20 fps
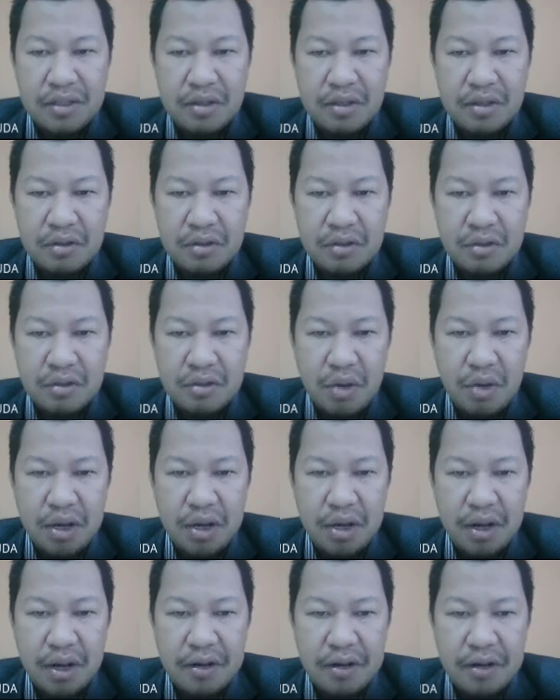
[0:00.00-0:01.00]
square,
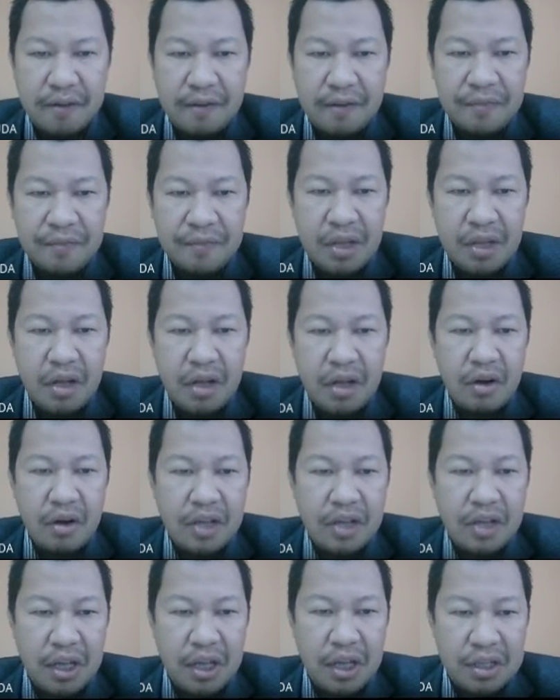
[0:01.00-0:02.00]
right?
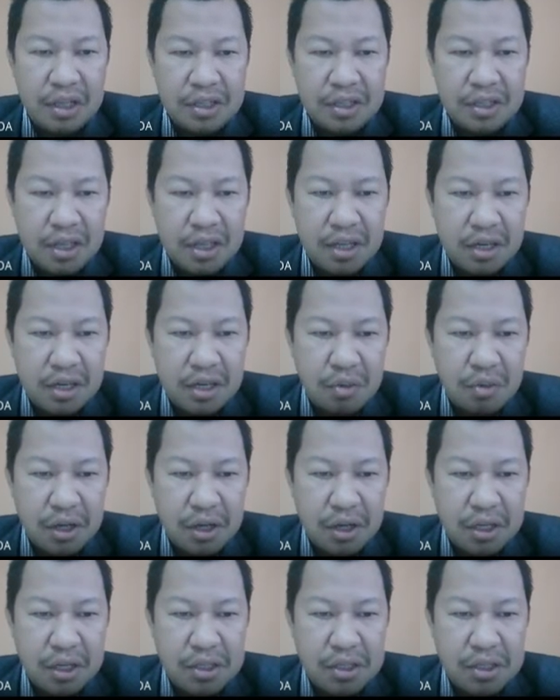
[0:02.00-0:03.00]
Okay, the second one
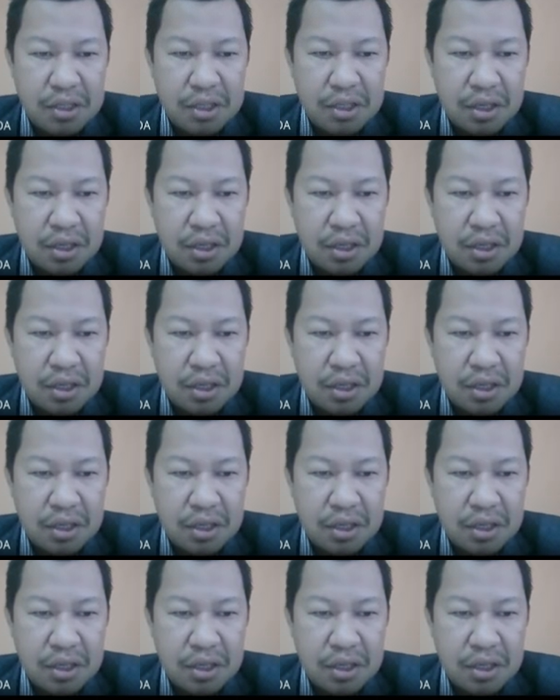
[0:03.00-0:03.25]
is